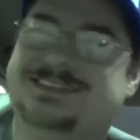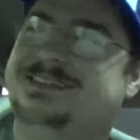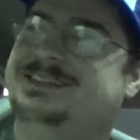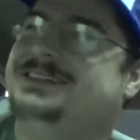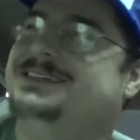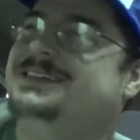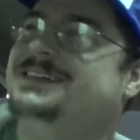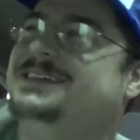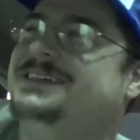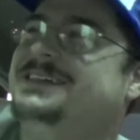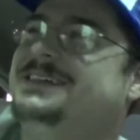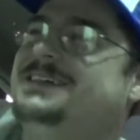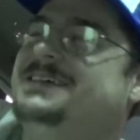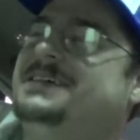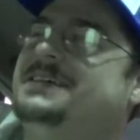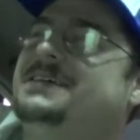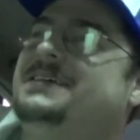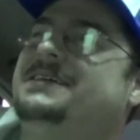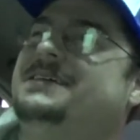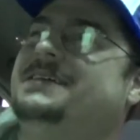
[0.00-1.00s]

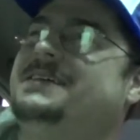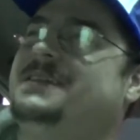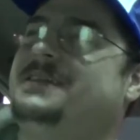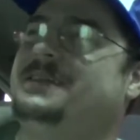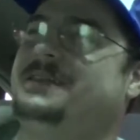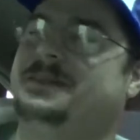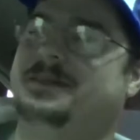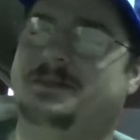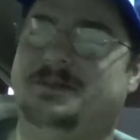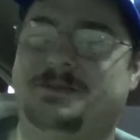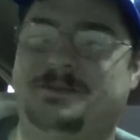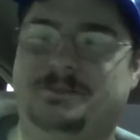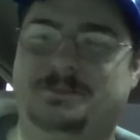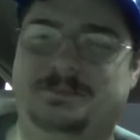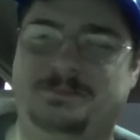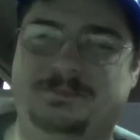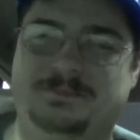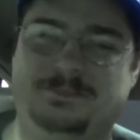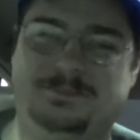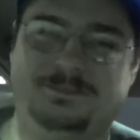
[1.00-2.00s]

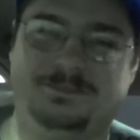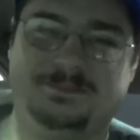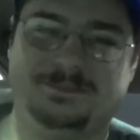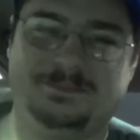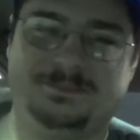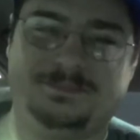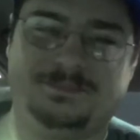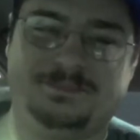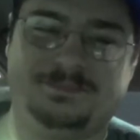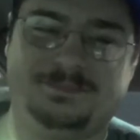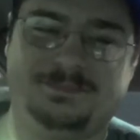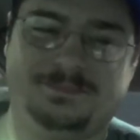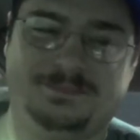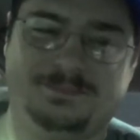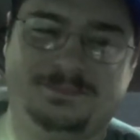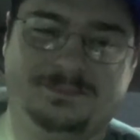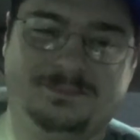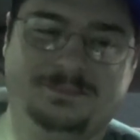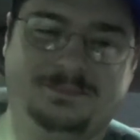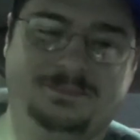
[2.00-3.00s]

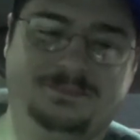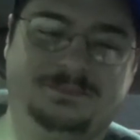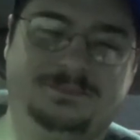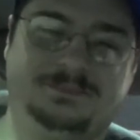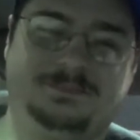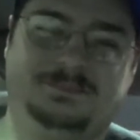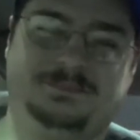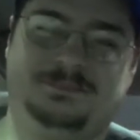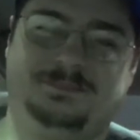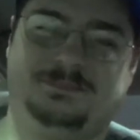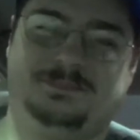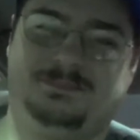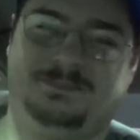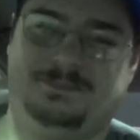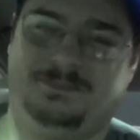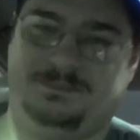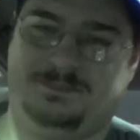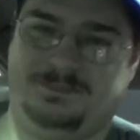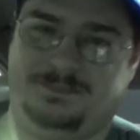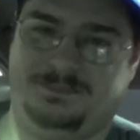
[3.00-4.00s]

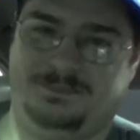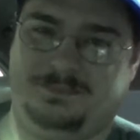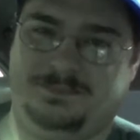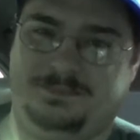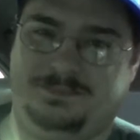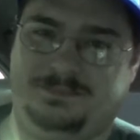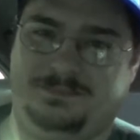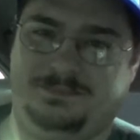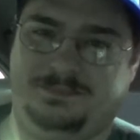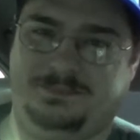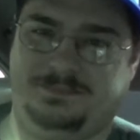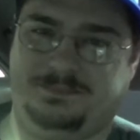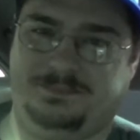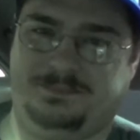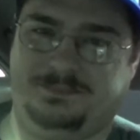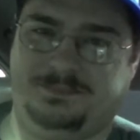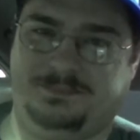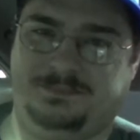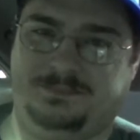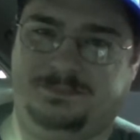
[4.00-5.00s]

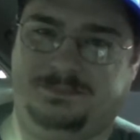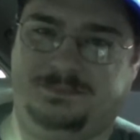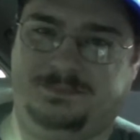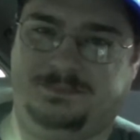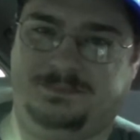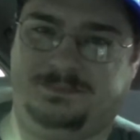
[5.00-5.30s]
[no speech]